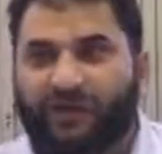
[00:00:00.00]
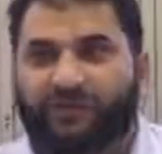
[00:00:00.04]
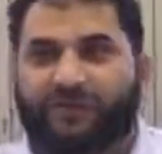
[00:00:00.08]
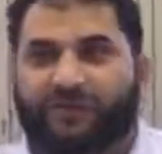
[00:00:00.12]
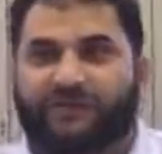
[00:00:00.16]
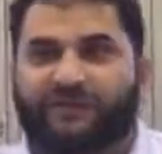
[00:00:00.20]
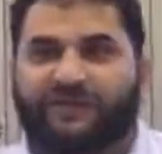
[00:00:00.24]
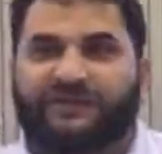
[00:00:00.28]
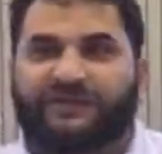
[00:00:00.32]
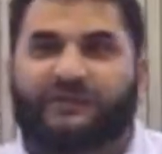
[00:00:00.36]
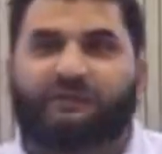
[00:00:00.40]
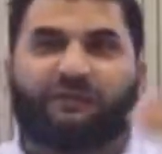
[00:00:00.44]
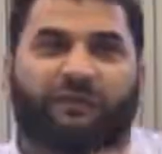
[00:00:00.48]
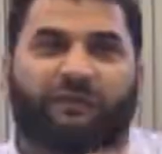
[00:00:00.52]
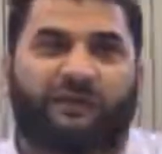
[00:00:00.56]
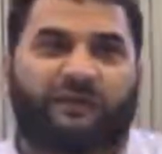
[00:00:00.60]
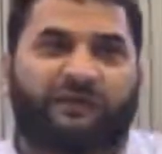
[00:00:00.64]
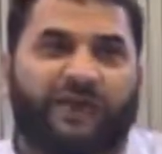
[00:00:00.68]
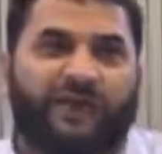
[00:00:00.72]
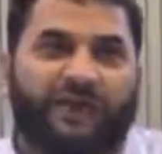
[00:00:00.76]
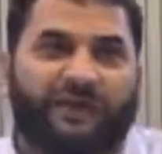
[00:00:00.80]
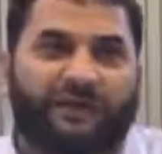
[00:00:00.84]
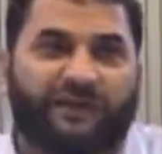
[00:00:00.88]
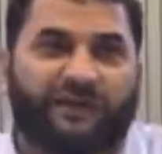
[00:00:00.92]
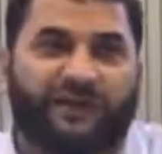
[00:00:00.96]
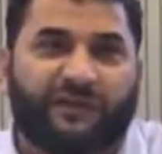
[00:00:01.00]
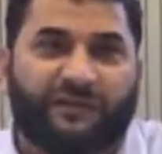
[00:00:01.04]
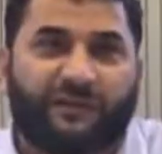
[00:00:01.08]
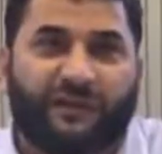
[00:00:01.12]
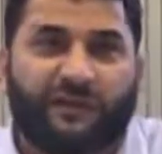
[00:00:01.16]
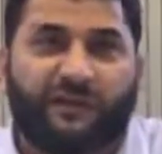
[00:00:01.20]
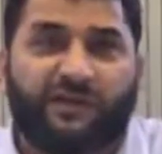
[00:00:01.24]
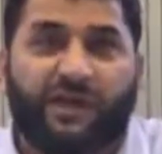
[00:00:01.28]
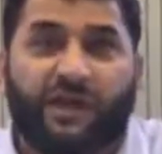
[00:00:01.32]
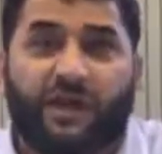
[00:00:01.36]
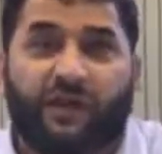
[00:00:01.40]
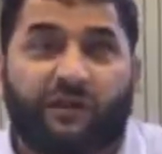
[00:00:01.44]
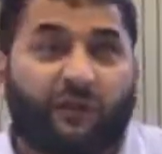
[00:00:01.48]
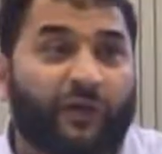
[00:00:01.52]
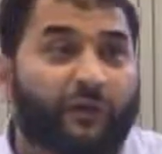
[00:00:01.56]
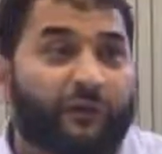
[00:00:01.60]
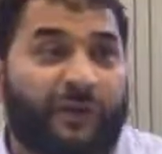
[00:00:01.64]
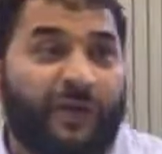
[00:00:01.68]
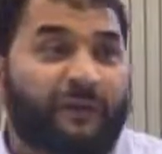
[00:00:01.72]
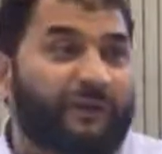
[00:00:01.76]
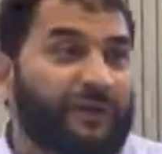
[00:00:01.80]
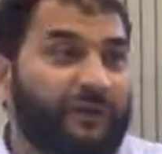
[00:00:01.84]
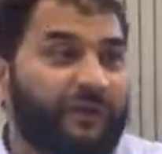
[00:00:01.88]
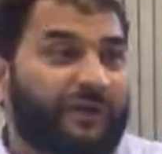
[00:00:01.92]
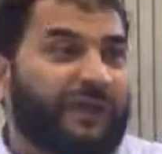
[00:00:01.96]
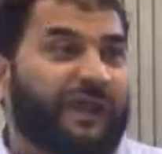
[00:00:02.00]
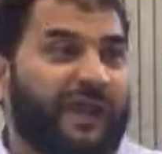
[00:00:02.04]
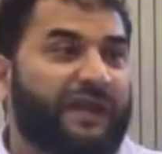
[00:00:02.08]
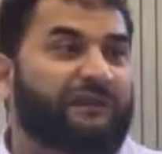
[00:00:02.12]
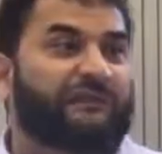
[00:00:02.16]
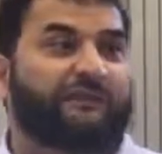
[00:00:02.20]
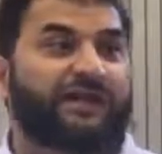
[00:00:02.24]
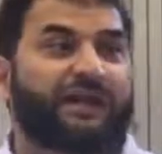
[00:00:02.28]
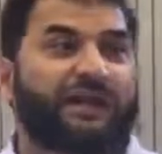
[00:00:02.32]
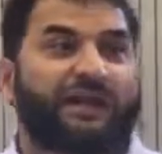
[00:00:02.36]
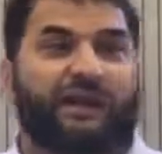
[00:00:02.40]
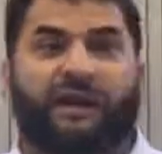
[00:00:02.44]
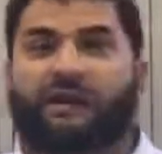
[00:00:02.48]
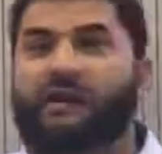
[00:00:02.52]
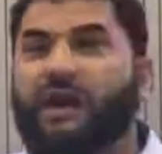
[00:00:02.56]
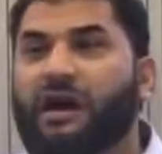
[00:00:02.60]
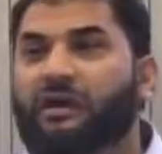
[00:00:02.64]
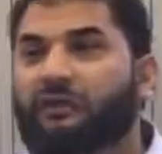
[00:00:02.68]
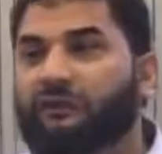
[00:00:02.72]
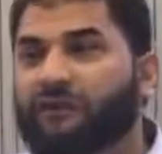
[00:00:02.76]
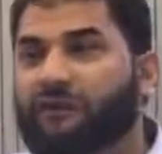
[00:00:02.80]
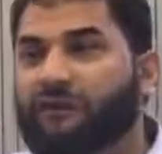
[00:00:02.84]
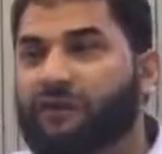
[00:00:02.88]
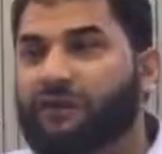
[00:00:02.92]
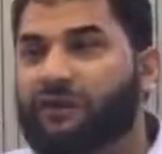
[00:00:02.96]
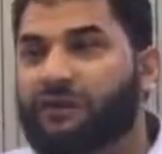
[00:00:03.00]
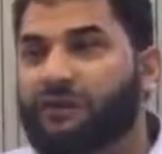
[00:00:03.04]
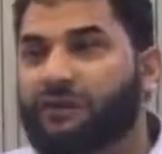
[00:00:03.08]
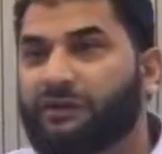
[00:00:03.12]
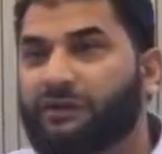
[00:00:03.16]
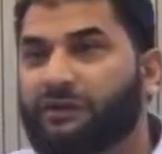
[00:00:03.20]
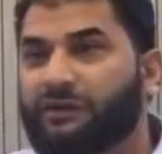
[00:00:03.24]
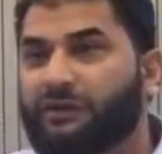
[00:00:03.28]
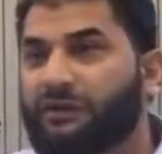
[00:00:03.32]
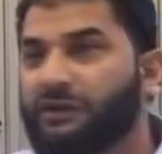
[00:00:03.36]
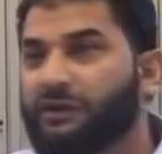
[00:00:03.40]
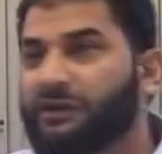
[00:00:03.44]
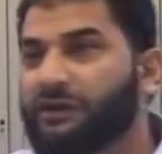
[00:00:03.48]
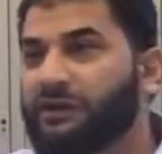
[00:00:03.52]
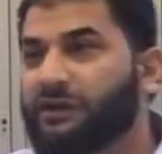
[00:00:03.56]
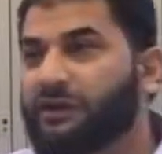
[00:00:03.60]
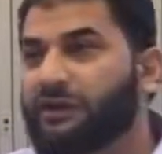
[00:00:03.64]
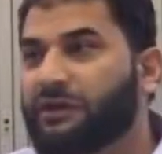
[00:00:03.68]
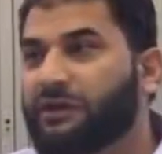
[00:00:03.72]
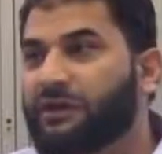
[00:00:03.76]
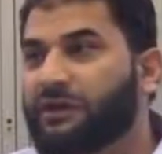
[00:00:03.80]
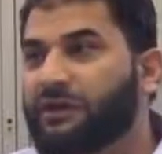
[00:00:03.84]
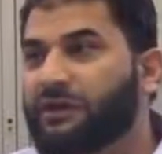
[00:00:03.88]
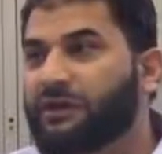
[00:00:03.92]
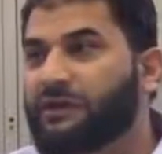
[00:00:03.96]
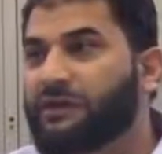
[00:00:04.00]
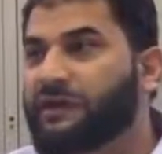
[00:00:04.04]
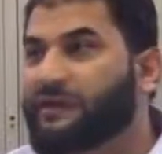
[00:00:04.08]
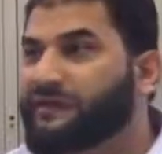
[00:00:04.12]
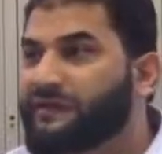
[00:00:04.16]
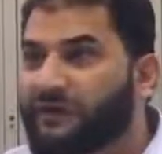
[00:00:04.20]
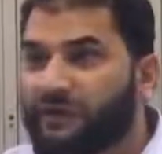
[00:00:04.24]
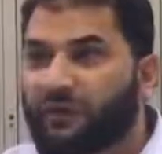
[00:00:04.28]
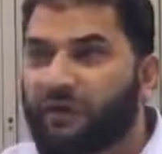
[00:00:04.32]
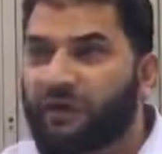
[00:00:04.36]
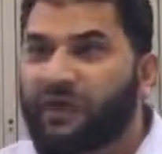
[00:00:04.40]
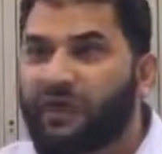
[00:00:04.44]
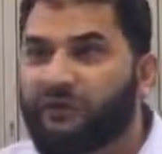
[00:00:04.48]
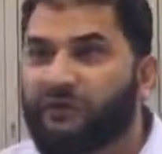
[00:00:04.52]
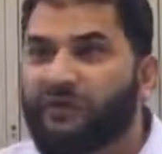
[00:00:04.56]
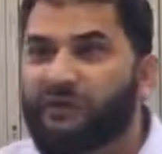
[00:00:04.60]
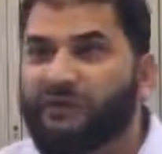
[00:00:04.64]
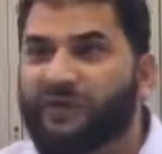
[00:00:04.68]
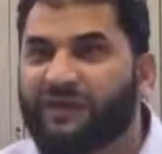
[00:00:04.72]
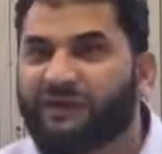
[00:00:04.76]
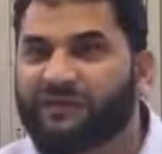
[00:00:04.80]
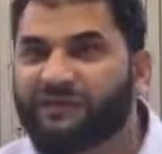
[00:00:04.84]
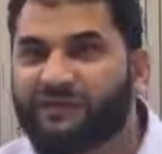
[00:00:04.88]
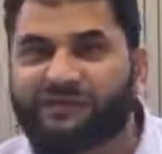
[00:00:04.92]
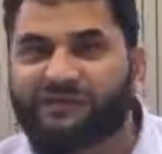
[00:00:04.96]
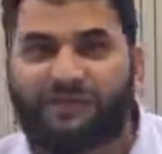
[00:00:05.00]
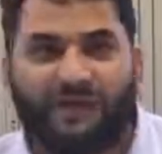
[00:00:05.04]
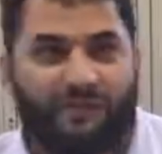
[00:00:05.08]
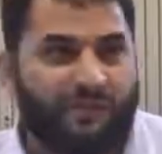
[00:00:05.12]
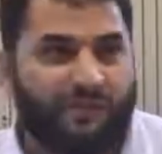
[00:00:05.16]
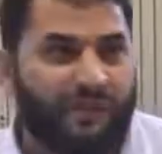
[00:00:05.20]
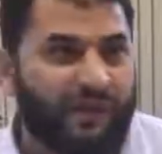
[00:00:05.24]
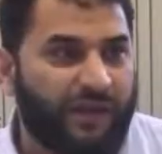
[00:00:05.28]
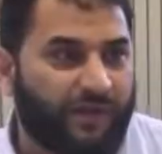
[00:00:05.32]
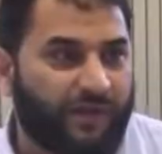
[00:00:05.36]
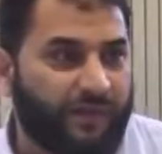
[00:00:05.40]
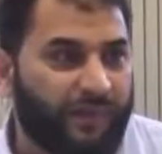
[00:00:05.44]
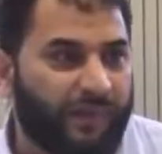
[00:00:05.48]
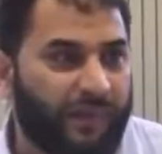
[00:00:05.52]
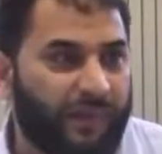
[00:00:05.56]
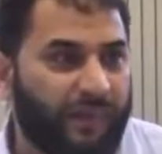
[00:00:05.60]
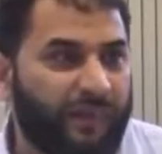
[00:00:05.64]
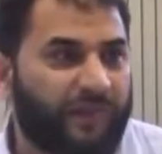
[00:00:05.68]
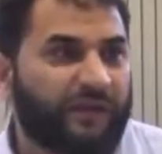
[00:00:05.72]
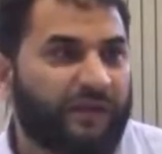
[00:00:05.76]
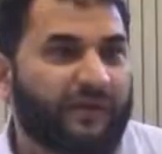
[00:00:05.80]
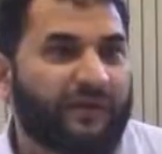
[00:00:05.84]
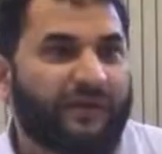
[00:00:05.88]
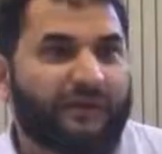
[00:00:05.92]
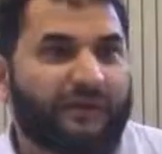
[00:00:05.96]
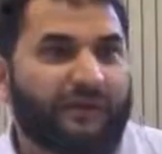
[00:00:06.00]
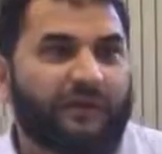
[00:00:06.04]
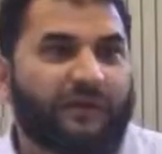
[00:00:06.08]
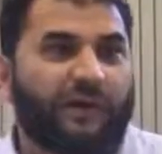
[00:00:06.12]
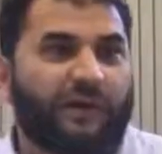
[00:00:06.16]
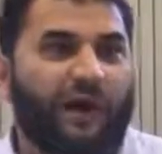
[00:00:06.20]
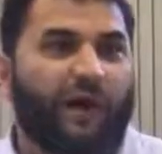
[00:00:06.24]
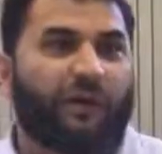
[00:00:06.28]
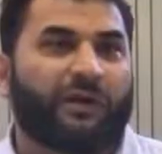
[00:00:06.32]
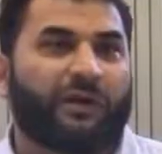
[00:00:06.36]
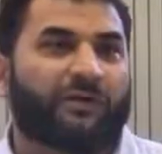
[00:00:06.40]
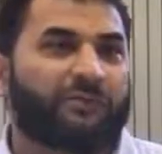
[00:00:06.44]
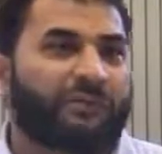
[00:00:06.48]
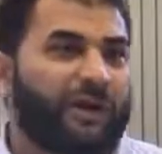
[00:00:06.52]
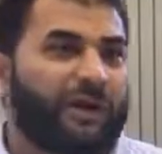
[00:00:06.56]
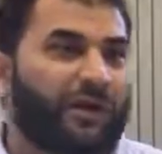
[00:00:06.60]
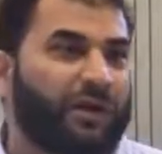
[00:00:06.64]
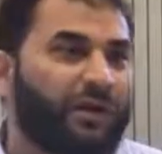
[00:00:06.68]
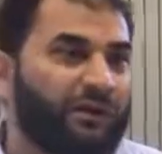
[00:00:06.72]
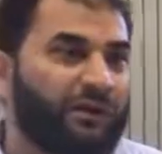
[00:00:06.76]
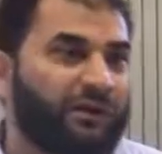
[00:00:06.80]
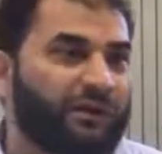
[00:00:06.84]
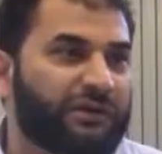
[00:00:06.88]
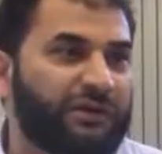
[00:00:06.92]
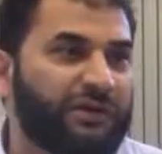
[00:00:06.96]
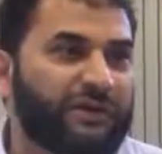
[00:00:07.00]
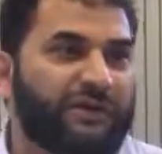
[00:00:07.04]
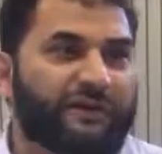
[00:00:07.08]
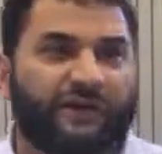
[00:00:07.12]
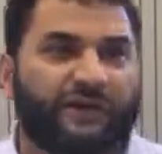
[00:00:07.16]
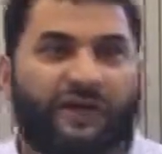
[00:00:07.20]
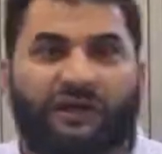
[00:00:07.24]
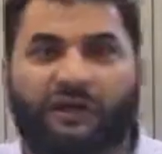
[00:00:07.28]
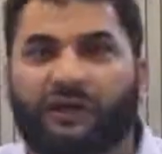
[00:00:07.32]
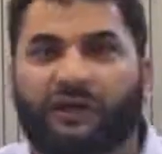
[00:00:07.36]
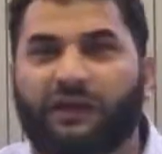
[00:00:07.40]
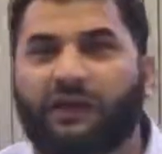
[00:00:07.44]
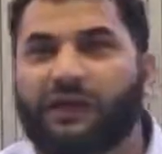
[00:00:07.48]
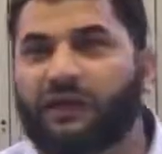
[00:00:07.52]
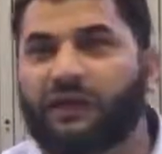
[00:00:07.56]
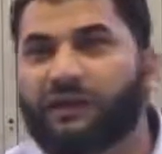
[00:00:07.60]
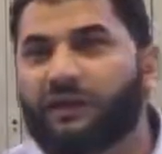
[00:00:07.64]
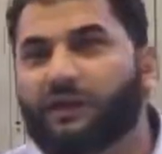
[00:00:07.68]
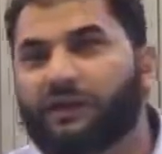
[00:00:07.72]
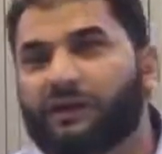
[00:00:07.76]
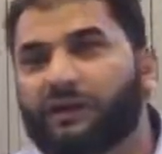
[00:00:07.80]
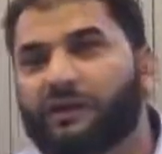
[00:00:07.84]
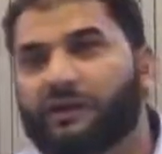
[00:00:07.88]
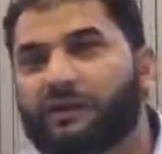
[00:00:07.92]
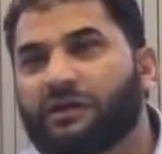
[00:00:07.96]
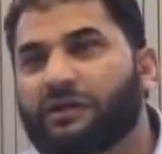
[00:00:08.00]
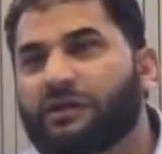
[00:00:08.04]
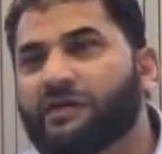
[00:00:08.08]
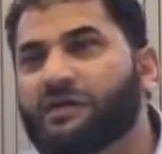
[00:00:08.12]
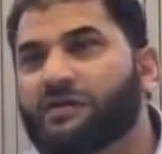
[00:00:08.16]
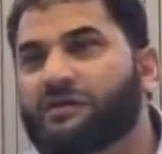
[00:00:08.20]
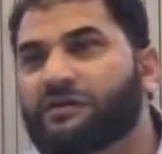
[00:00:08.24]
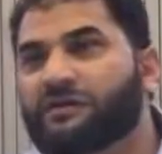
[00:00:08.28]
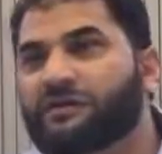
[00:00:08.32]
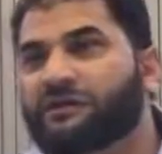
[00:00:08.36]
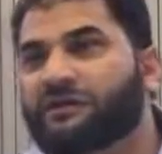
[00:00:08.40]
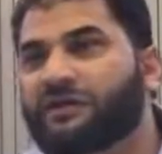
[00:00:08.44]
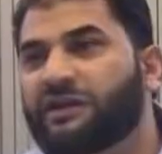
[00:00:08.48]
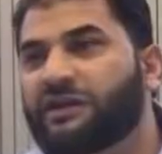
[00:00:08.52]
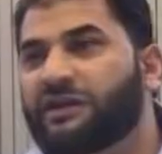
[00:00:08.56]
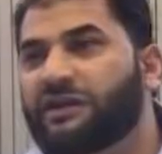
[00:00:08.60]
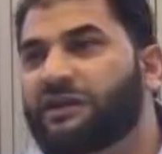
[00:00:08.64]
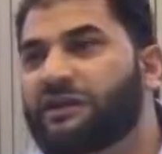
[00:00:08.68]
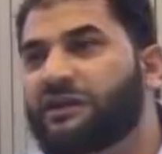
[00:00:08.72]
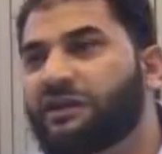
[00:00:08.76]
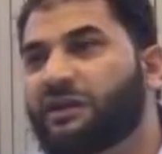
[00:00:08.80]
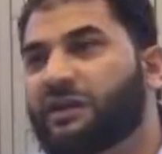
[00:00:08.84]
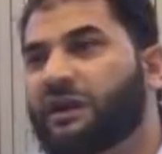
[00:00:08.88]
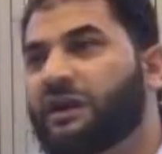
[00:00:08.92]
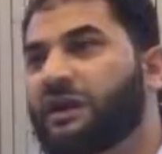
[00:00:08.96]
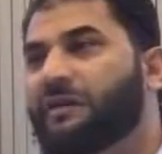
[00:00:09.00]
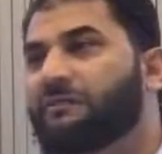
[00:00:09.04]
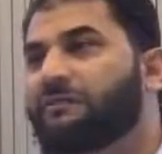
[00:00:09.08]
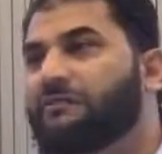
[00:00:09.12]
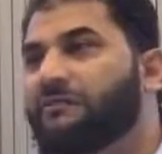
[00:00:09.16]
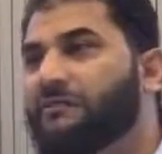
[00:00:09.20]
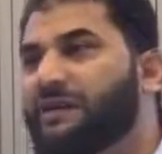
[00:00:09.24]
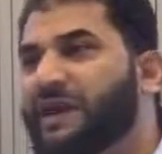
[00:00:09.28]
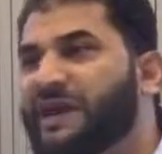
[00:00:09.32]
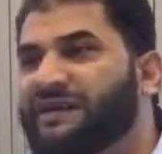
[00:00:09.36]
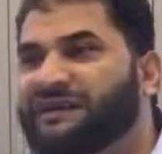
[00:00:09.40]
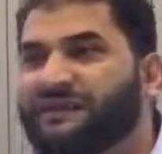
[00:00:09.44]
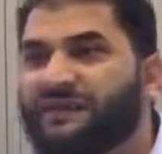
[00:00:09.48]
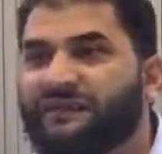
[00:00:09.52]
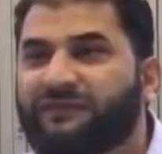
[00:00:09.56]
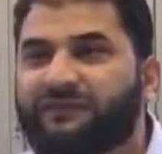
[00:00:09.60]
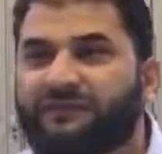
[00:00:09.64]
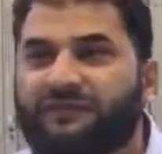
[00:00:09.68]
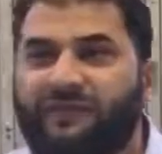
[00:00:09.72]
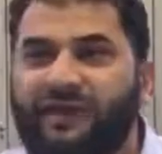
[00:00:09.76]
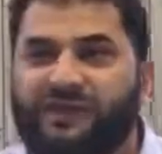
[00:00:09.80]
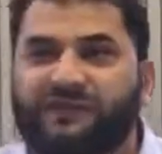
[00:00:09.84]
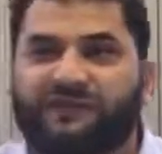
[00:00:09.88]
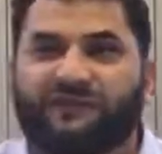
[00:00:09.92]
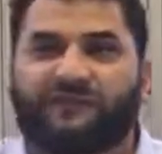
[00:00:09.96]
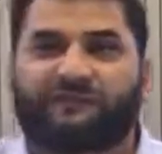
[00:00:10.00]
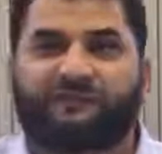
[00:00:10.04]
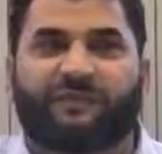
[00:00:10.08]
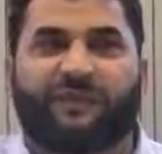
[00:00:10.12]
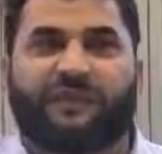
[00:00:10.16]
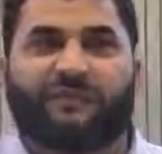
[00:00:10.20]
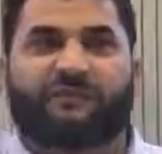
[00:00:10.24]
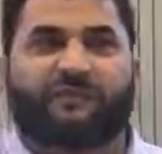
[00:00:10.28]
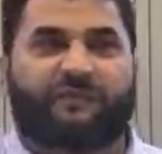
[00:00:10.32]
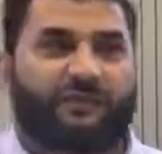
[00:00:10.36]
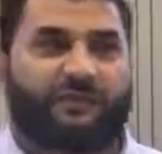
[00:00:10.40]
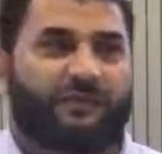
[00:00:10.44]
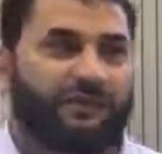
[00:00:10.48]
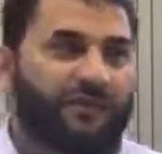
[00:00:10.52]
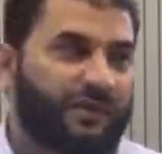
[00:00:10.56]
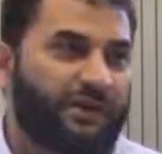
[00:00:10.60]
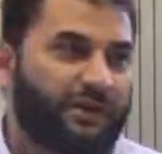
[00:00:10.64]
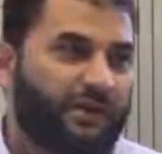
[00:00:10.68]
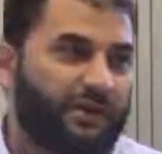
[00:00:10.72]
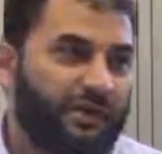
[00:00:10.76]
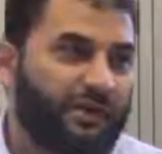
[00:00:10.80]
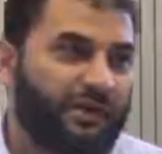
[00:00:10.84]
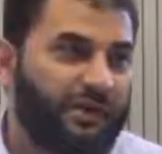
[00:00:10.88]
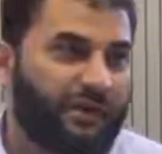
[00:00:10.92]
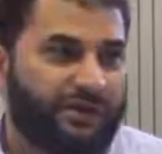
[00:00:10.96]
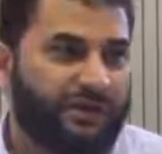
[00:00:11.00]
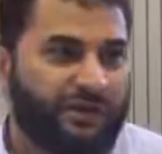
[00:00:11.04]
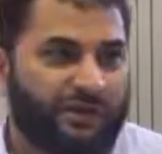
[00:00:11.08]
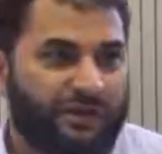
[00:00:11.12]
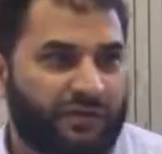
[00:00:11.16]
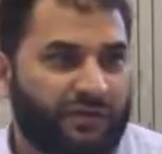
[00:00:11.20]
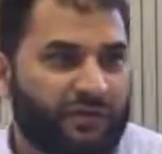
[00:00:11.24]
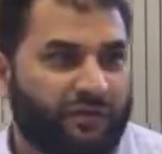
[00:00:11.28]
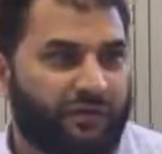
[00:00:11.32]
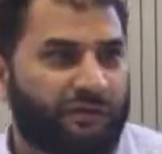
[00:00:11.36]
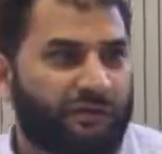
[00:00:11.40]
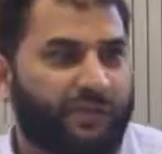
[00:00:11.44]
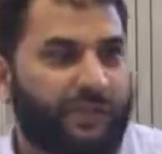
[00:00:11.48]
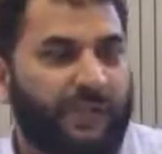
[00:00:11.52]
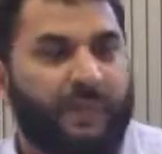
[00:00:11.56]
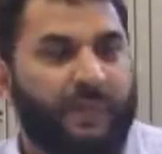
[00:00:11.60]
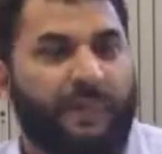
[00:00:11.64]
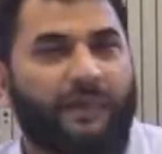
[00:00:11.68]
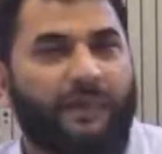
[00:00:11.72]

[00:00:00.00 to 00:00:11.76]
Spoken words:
So this is what we find in the speech. So people became very aroused. They said, okay, we must do something. Lo and behold, suddenly you see a massive rush of people, you know,